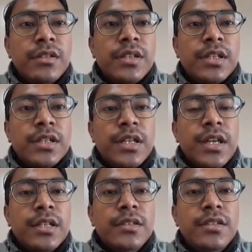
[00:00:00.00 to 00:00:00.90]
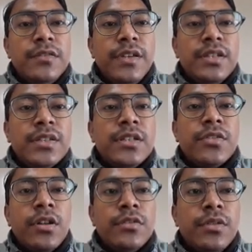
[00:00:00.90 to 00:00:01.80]
Okay, this phase is
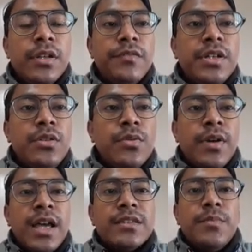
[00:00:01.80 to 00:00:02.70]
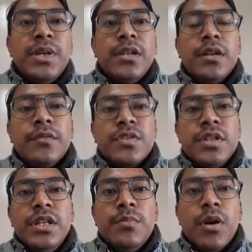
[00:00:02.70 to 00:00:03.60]
also referred to as the period of
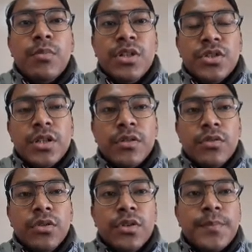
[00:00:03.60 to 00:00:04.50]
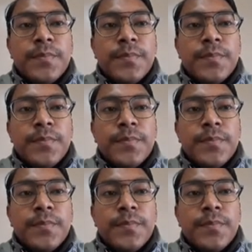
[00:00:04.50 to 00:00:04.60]
steady population growth,